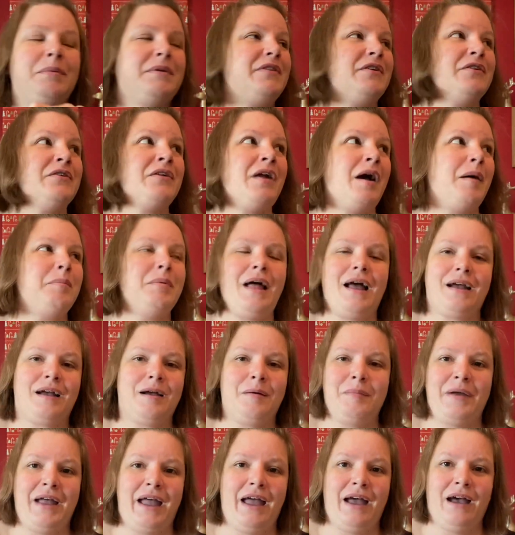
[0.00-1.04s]
they're not black
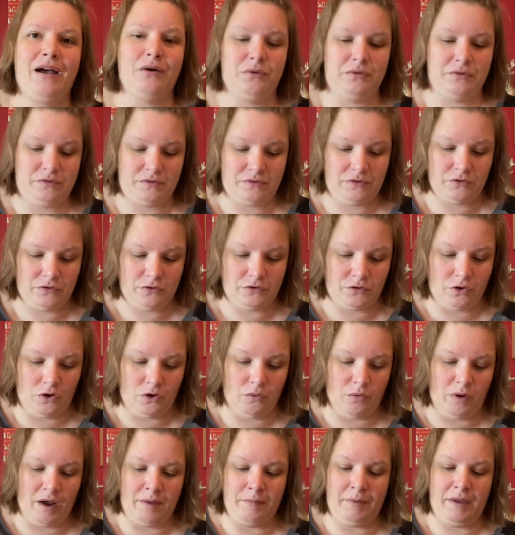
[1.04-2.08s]
on my house.
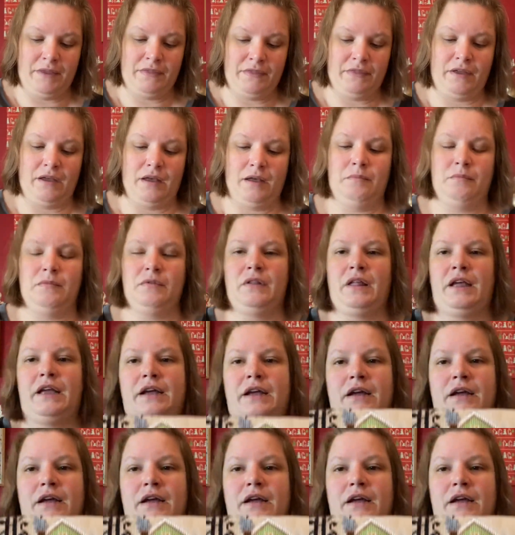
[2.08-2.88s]
So I made them like